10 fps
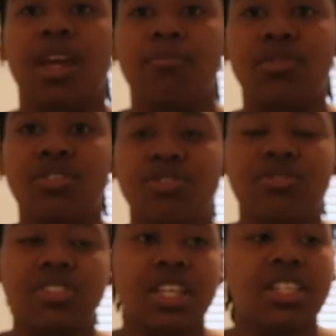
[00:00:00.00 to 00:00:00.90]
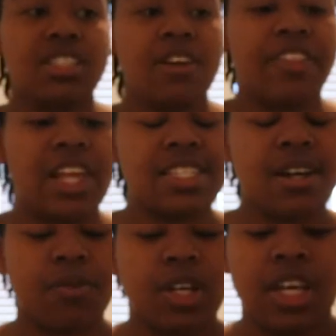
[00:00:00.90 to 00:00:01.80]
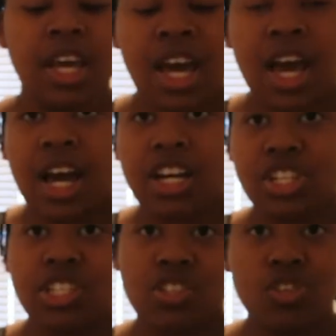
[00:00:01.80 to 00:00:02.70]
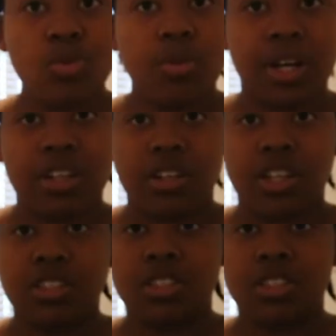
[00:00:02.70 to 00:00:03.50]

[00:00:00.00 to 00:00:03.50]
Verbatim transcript: it moves and stuff and that's not what a GC2B binder does.